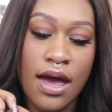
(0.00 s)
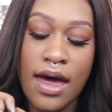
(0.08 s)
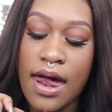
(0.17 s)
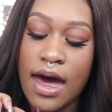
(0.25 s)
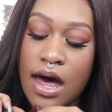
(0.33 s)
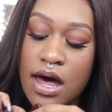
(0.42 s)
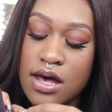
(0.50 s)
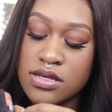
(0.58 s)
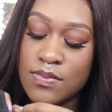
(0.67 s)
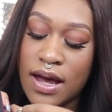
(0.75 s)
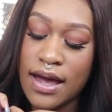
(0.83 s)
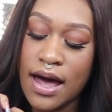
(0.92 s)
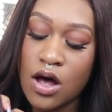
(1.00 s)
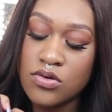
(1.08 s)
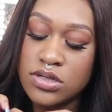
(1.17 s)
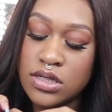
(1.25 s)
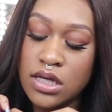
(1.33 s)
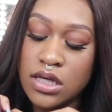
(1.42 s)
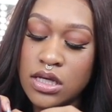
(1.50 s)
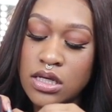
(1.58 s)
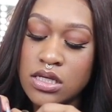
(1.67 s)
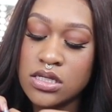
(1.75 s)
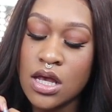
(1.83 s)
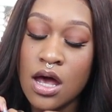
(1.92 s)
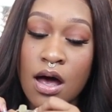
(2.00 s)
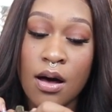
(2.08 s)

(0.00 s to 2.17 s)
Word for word: it has my house keys,